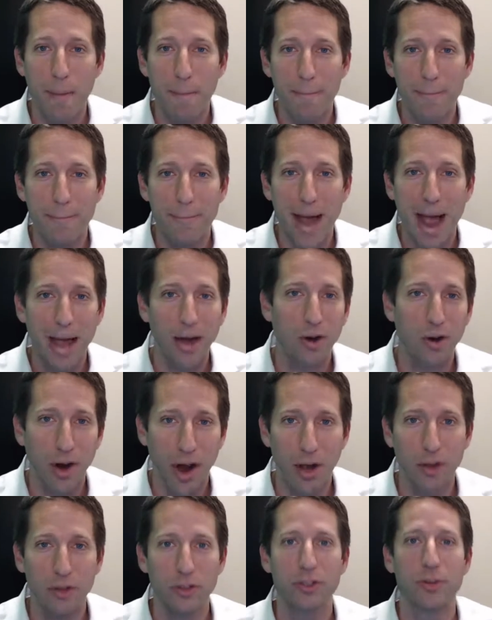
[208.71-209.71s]
Matt
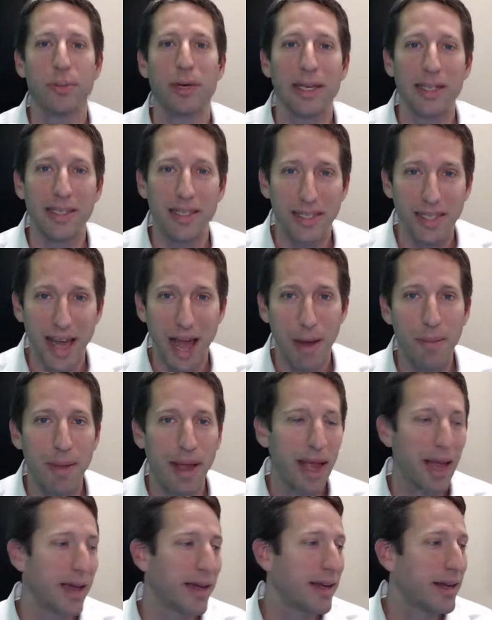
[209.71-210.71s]
Krause, because that
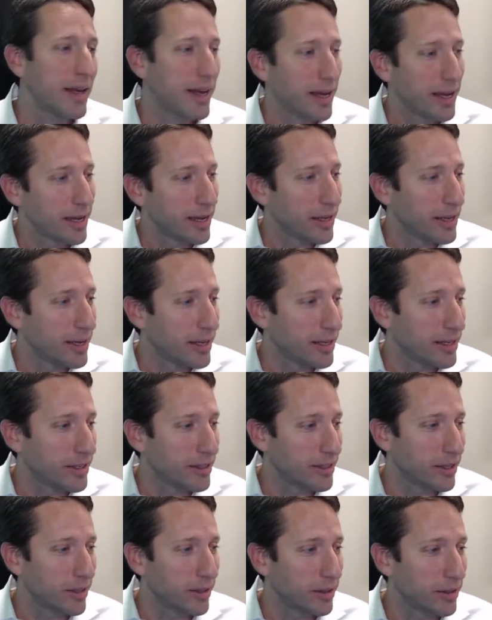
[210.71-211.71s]
man
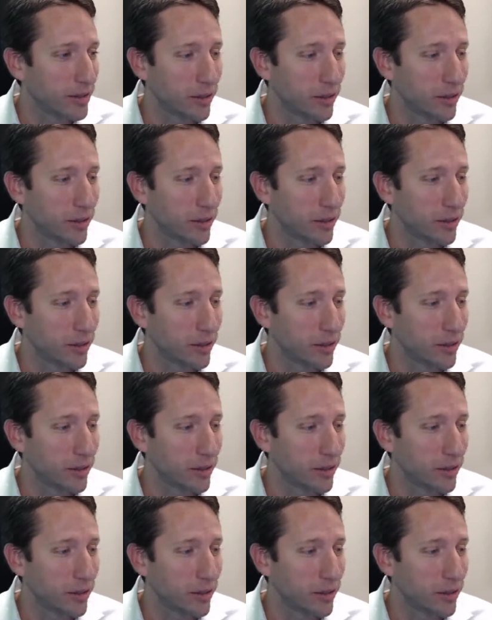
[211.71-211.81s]
is